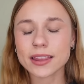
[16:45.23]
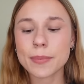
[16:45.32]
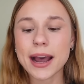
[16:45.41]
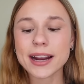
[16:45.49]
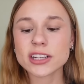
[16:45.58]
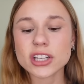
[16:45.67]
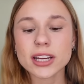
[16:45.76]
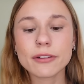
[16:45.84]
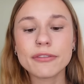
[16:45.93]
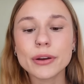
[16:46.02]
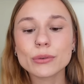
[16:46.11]
The
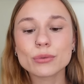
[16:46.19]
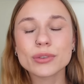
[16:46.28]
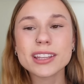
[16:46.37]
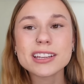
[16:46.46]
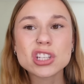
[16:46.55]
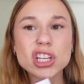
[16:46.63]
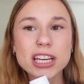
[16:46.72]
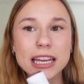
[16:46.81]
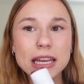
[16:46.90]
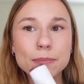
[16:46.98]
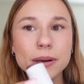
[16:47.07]
packaging feels really
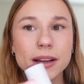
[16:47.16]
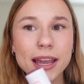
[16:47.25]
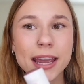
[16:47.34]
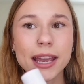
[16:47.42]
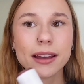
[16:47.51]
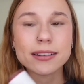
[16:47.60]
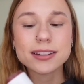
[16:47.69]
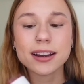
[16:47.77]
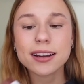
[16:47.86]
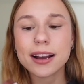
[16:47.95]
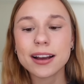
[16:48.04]
cheap and
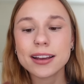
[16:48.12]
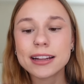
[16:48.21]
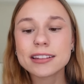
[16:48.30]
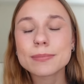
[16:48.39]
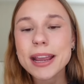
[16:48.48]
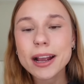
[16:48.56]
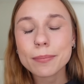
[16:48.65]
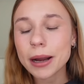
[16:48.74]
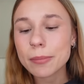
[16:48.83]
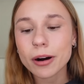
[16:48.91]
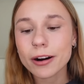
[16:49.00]
it's makeup
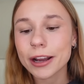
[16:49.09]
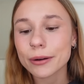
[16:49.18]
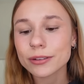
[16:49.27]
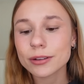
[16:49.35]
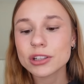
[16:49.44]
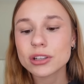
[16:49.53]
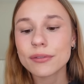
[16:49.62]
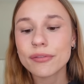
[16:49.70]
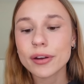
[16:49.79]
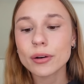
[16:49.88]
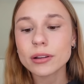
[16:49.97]
by Mario, so it should
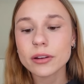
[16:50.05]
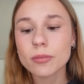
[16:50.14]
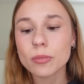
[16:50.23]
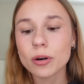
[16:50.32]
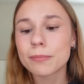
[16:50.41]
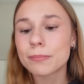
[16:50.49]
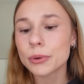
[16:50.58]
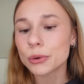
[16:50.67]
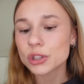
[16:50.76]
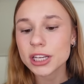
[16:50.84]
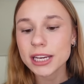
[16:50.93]
feel a little more
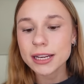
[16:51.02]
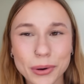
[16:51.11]
bougie.